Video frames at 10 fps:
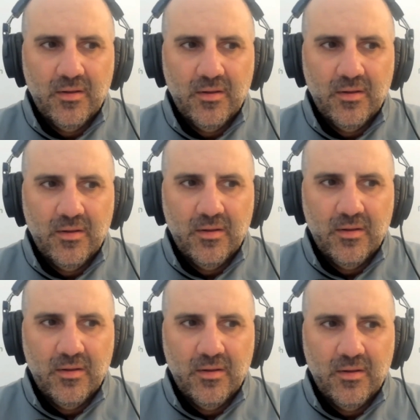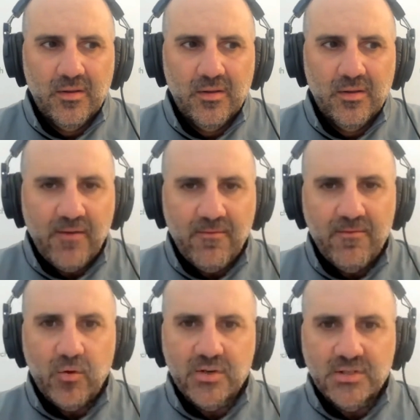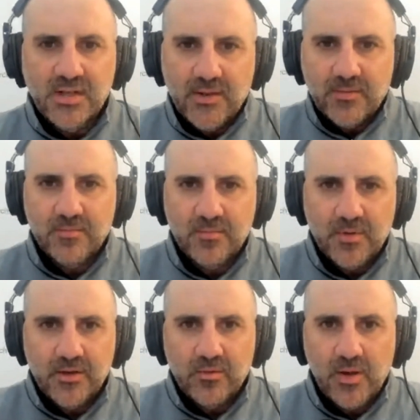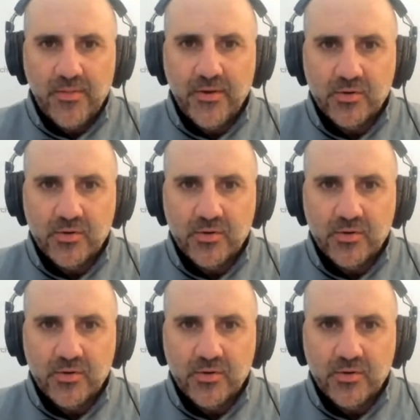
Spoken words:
things should they focus on while they're in